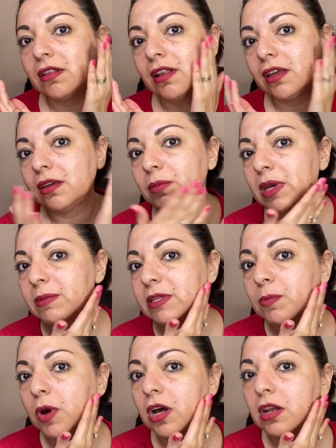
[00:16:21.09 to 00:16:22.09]
like a baby
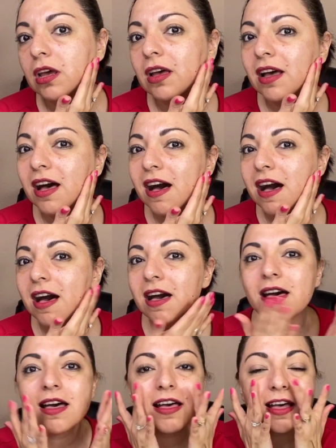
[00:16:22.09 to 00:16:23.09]
spot.
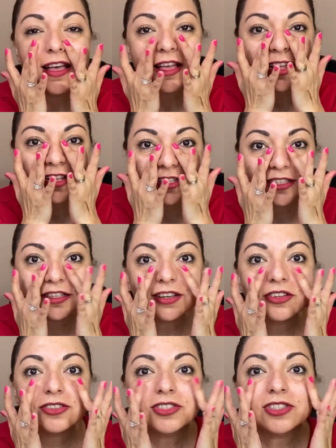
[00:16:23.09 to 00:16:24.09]

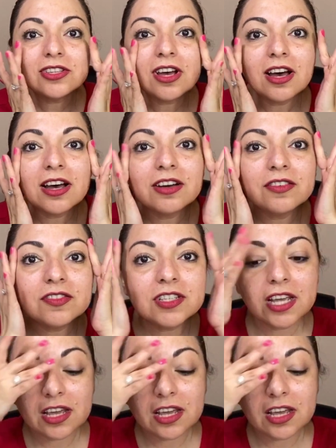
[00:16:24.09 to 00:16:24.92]
So soft.